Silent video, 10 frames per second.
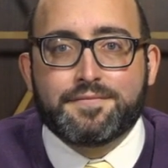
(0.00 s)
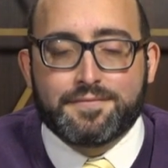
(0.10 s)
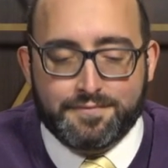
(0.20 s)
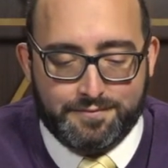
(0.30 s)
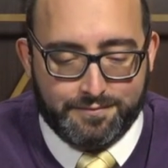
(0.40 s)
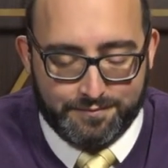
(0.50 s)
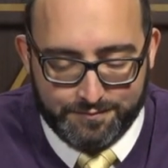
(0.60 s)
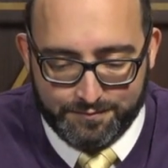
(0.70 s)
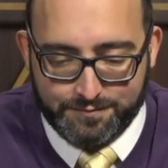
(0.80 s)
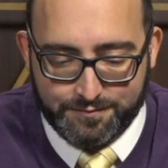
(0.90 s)

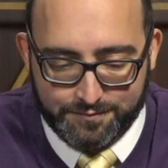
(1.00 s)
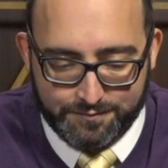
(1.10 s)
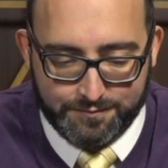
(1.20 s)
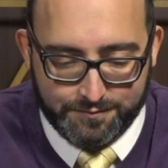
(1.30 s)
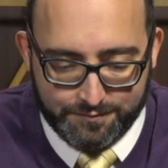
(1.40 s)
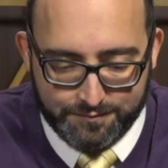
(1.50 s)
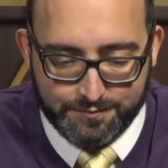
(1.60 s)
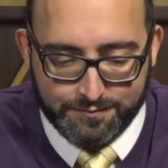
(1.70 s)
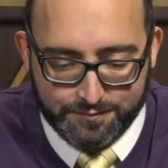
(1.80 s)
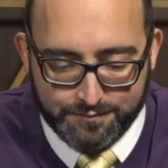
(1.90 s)

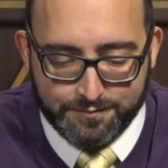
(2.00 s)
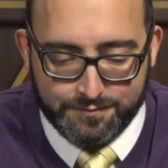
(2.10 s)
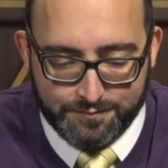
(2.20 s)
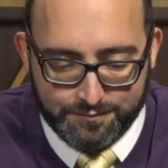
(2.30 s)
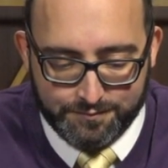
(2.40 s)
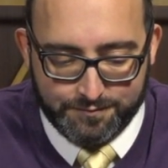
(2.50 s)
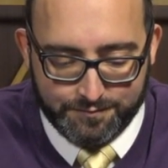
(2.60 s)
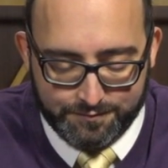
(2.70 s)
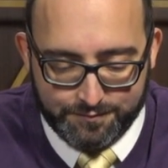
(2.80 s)
No words are spoken by the person on screen.